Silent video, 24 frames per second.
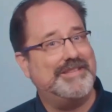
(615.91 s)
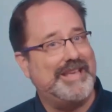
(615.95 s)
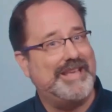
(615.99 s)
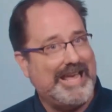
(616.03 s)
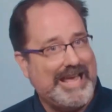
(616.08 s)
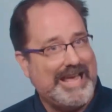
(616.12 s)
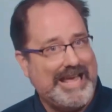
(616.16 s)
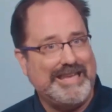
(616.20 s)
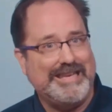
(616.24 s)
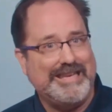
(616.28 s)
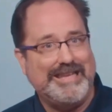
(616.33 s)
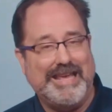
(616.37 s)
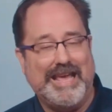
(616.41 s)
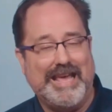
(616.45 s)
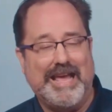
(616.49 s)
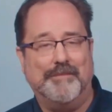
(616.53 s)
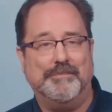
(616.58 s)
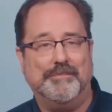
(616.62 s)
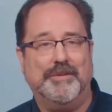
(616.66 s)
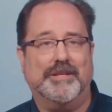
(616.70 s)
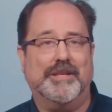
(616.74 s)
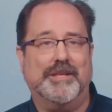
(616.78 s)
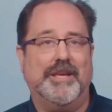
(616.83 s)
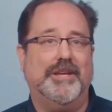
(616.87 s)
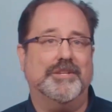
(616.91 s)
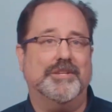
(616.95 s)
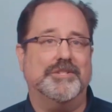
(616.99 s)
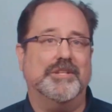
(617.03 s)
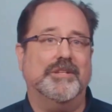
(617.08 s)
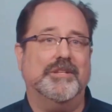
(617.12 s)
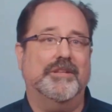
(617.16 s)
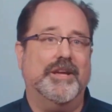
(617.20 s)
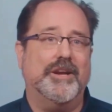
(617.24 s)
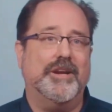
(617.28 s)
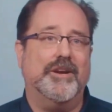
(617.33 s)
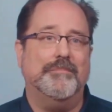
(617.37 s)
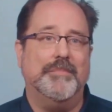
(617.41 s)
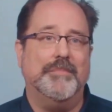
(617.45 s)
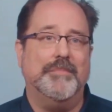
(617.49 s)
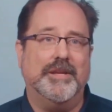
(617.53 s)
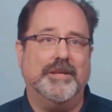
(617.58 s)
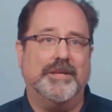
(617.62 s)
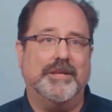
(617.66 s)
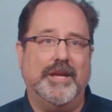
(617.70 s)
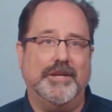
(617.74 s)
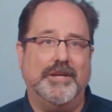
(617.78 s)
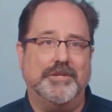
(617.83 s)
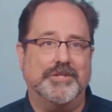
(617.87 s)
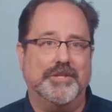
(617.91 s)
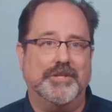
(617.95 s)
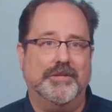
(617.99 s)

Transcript: any application layer mitigation.